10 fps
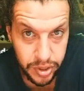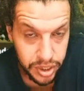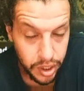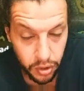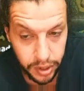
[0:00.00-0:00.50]

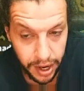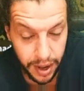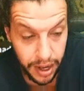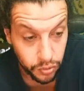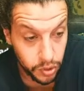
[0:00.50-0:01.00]
But still, the
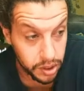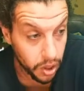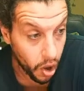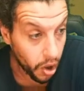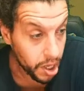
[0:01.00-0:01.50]
account
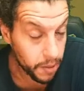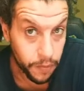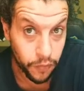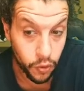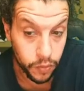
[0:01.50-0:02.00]
was
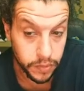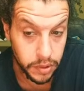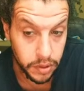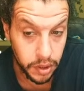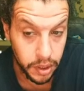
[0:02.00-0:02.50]
highly
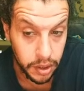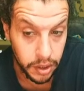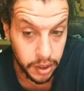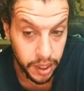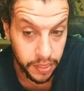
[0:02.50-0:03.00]
performed
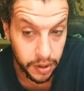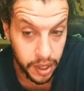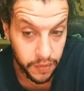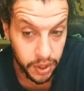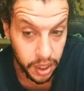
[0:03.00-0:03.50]
in, in
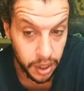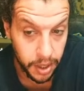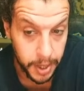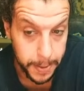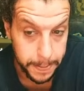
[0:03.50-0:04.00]
their
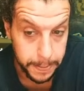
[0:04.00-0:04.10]
KVK.